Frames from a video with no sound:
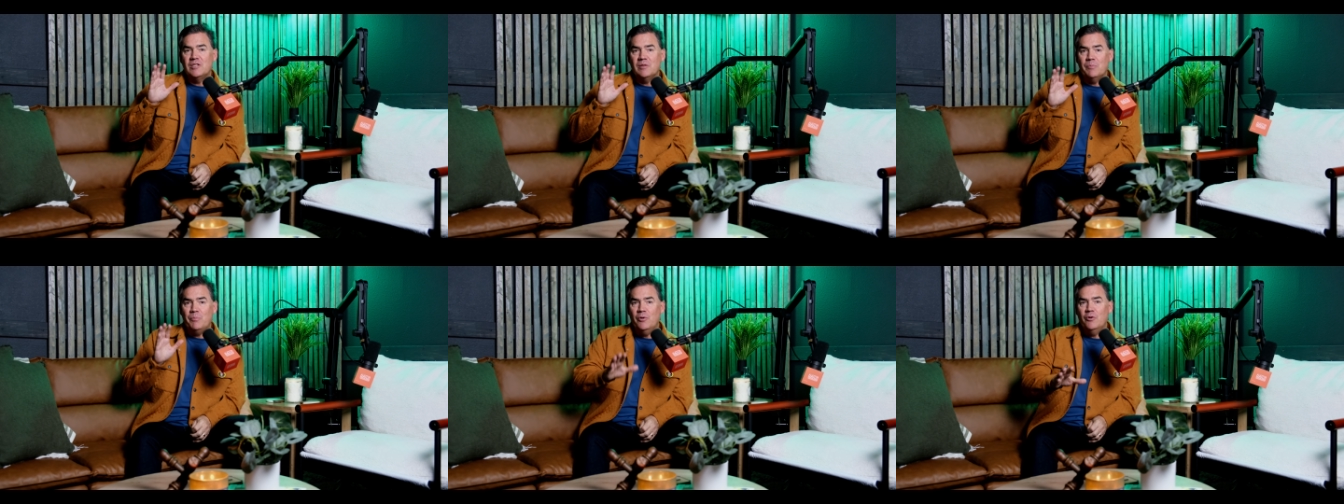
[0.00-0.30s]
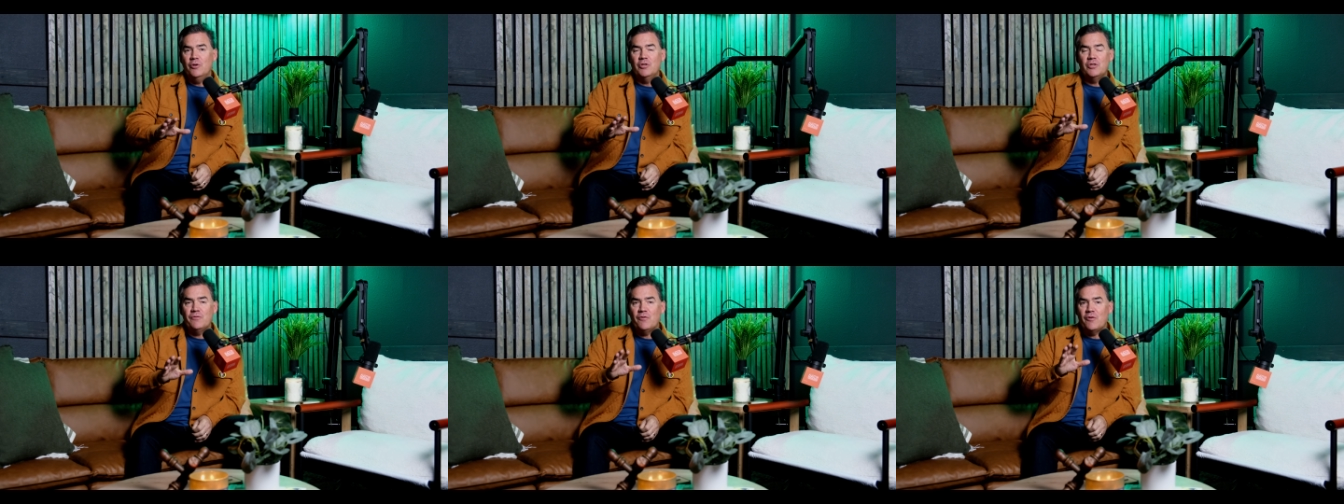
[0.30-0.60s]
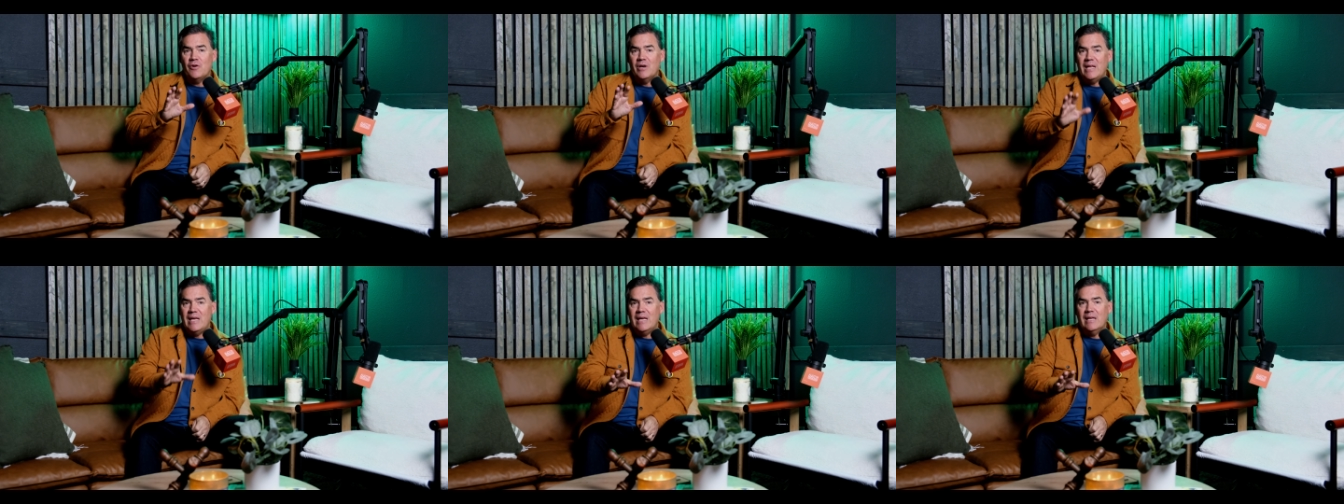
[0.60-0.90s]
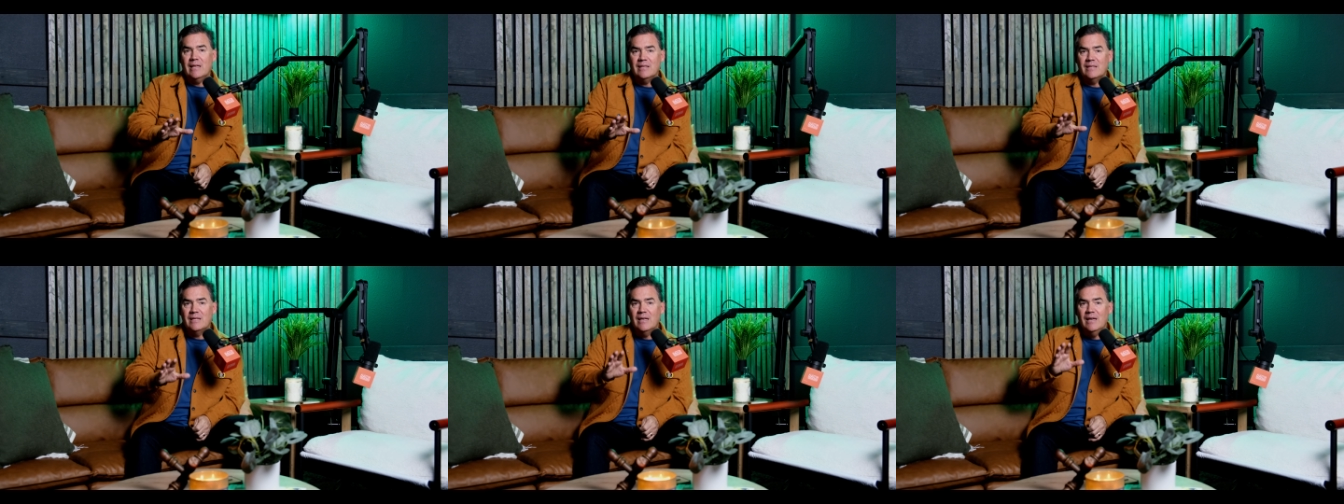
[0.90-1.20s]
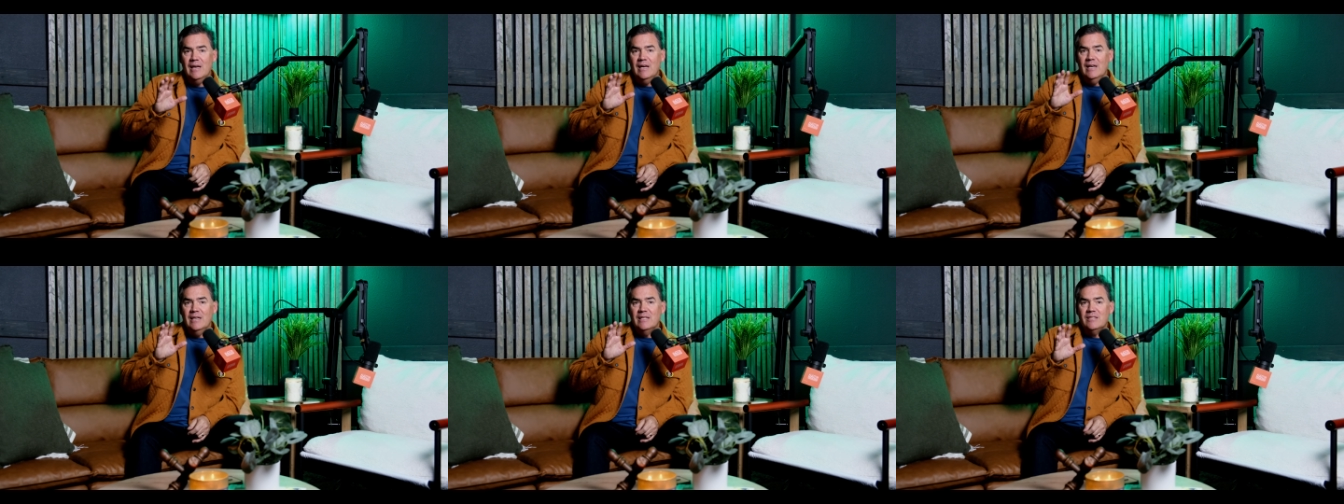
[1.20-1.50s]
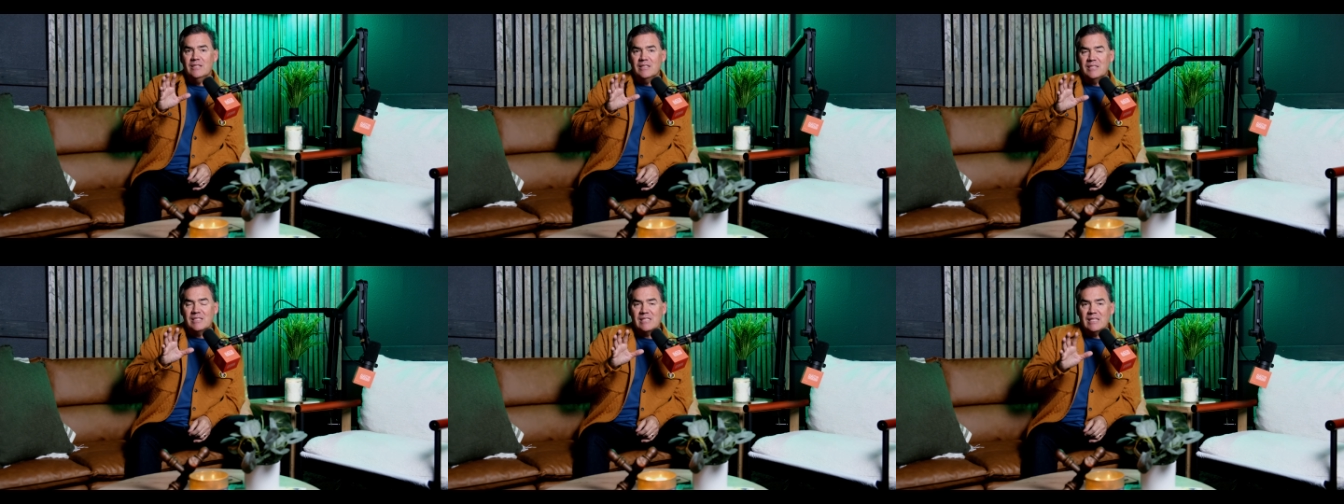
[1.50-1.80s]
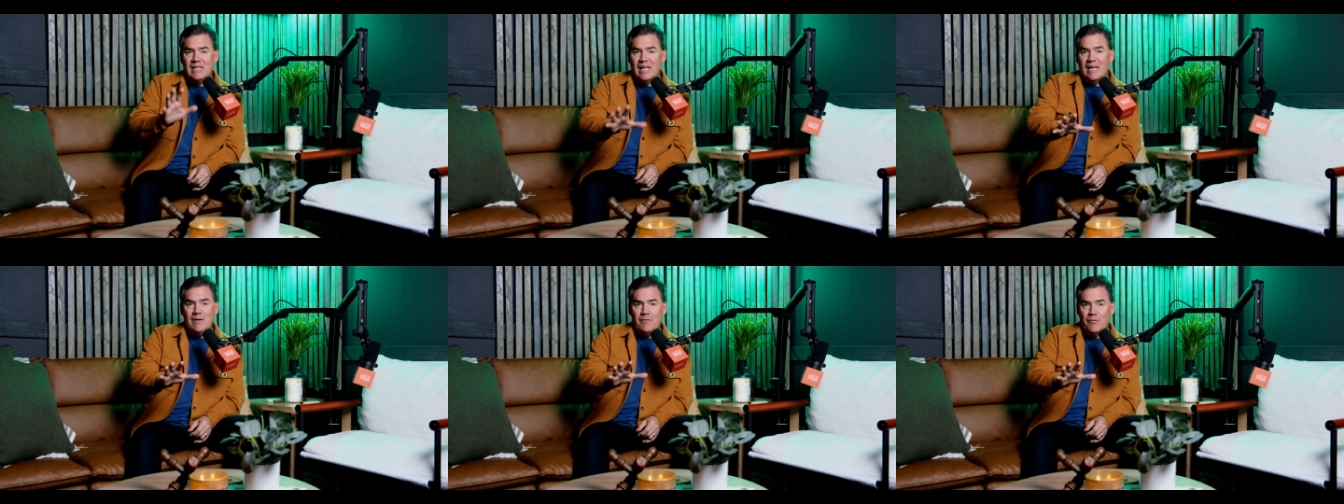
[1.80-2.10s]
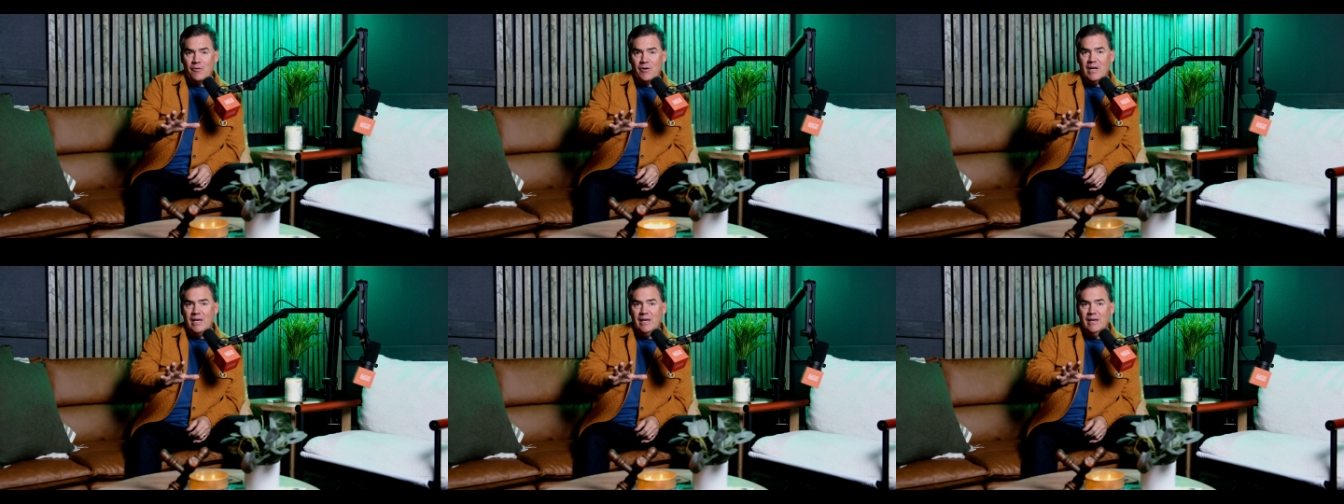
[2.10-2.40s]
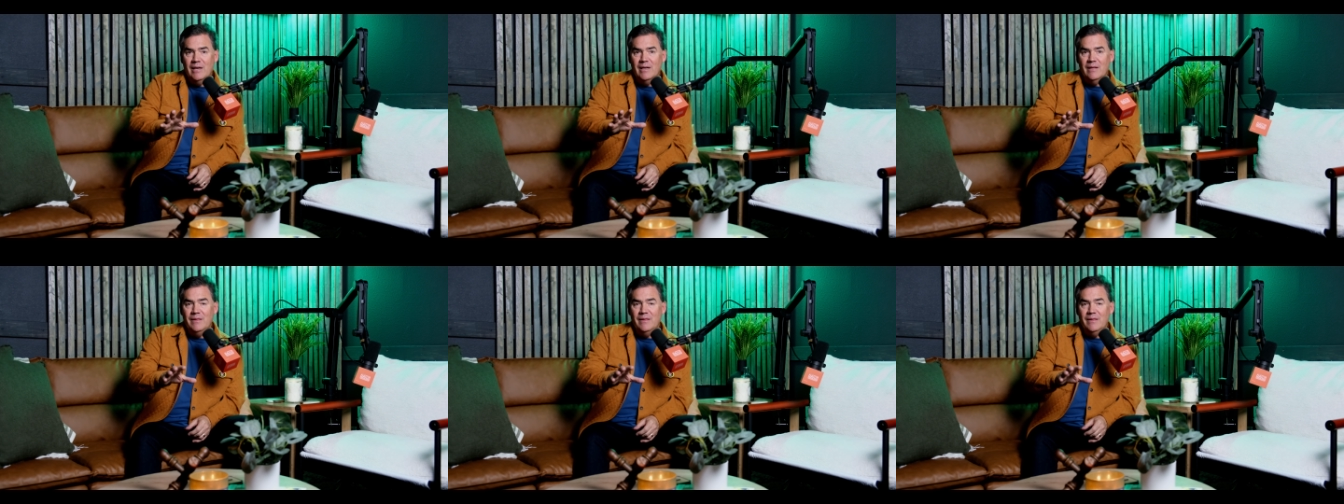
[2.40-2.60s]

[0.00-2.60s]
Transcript: to push for an end to slavery.